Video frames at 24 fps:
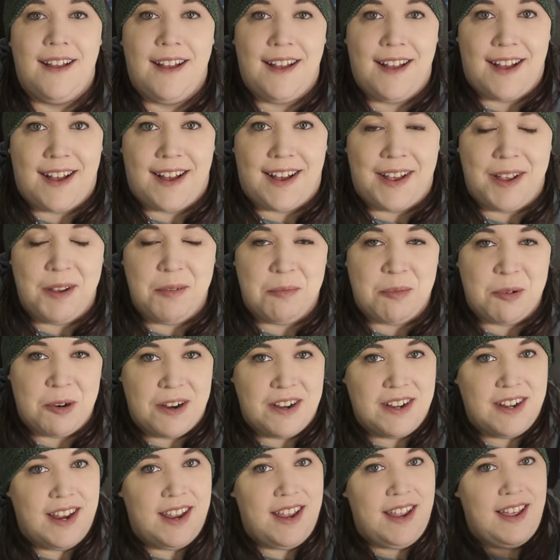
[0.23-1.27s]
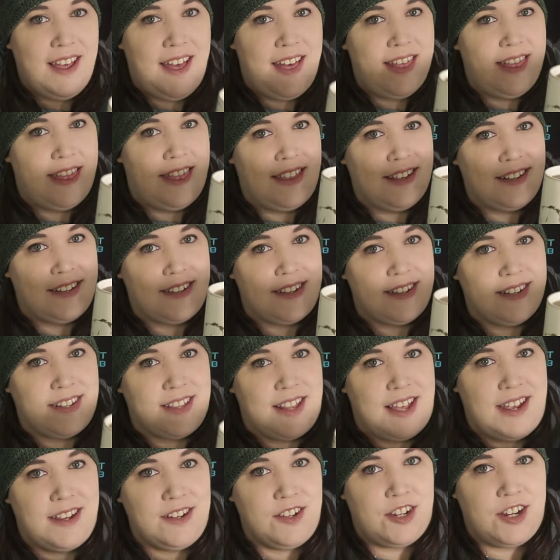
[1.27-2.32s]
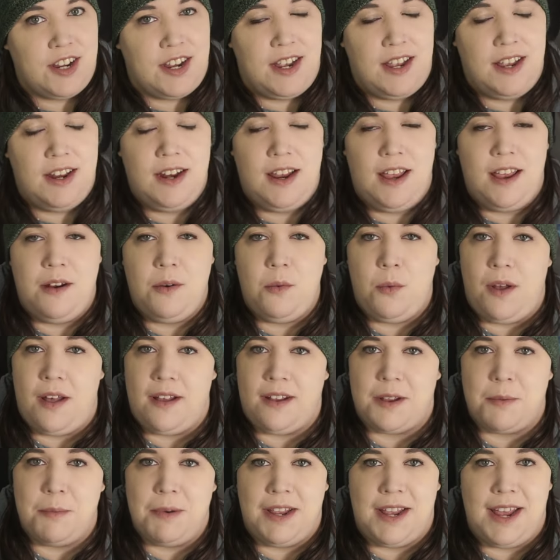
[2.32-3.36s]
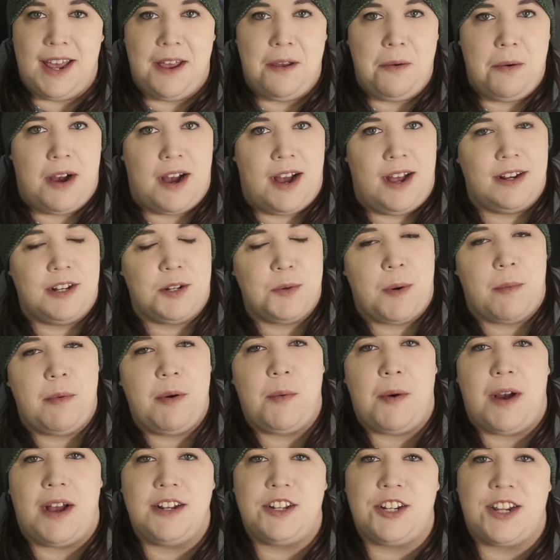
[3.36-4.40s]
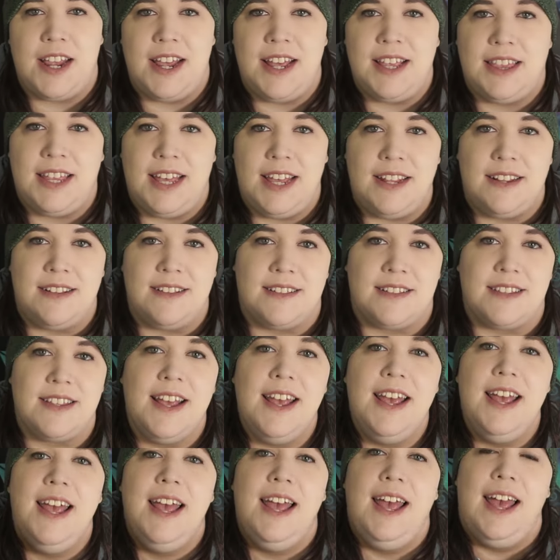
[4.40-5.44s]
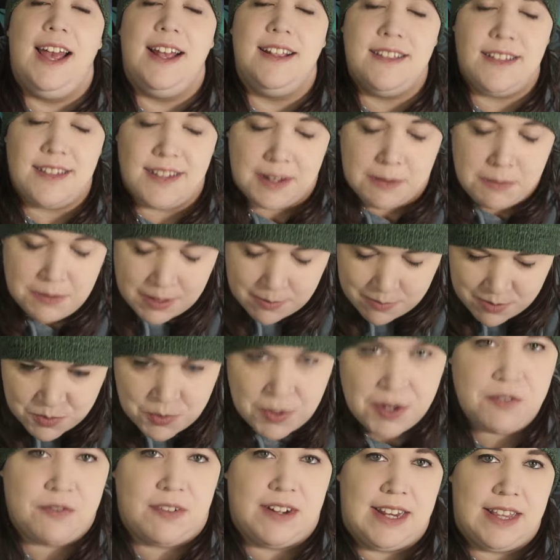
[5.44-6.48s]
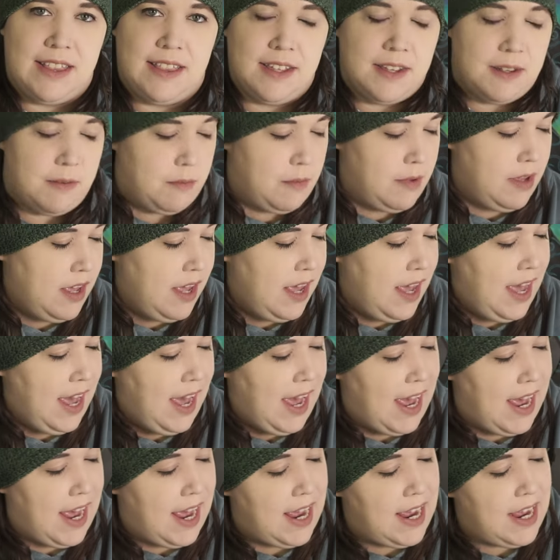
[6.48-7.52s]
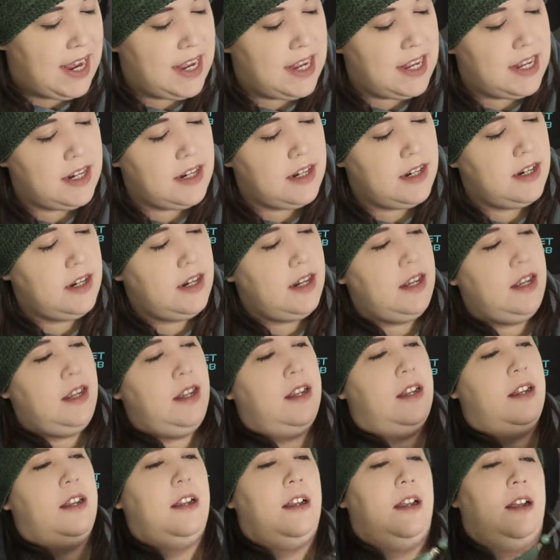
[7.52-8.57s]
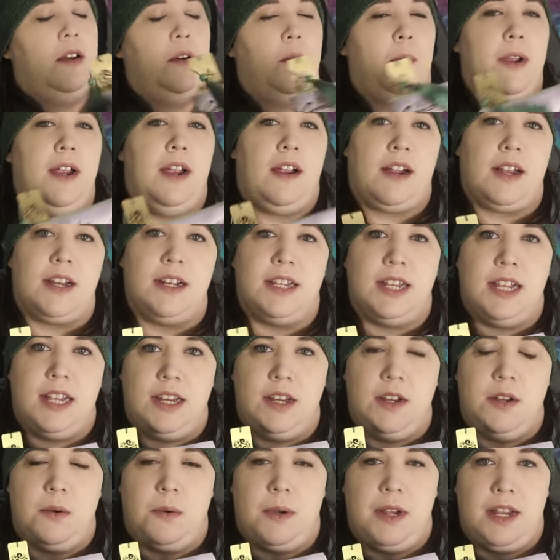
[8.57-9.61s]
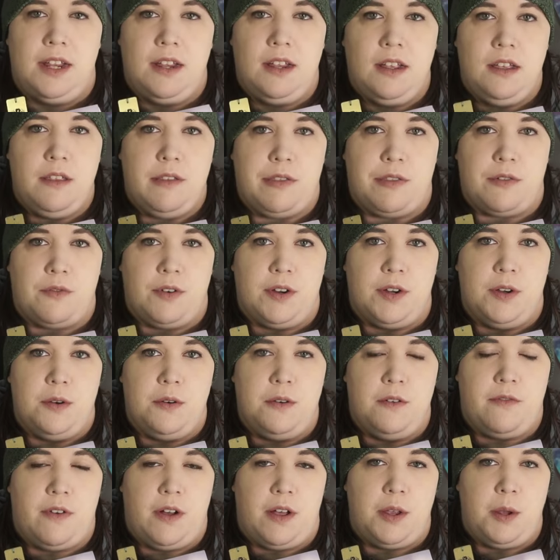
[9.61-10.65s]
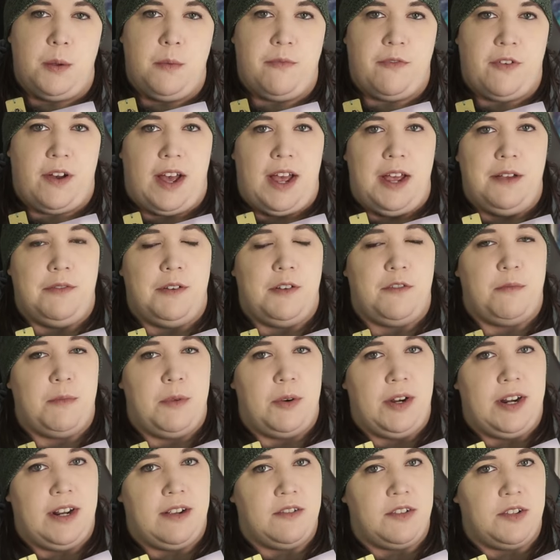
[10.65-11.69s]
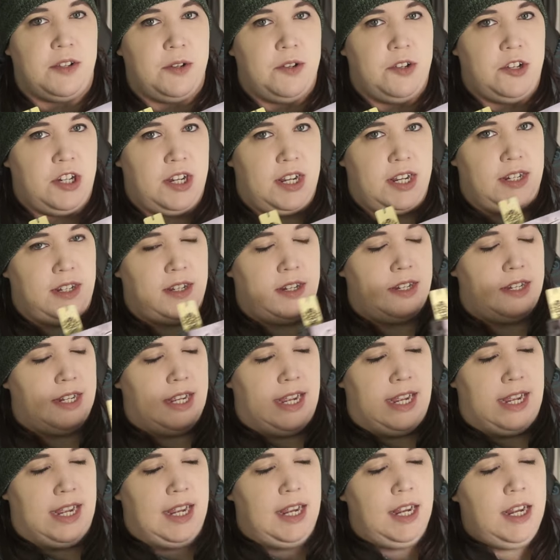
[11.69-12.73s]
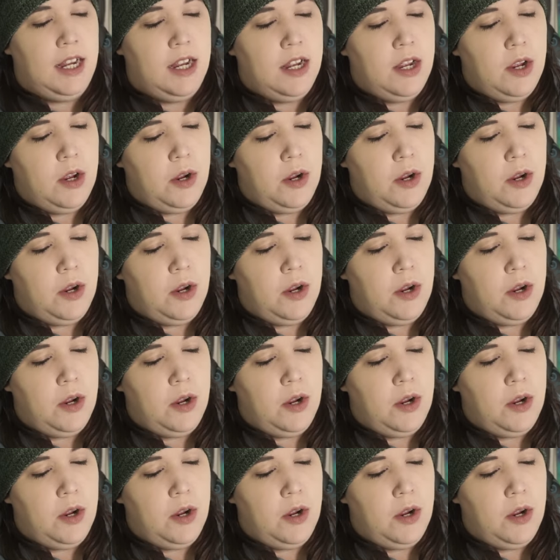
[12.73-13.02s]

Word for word: I'm Brittany, this is Lan Jan, and welcome to Gaywatch, where we watch gay things, and sometimes we read them, and we are continuing through Volume five of Mo Dao Zu Shi today.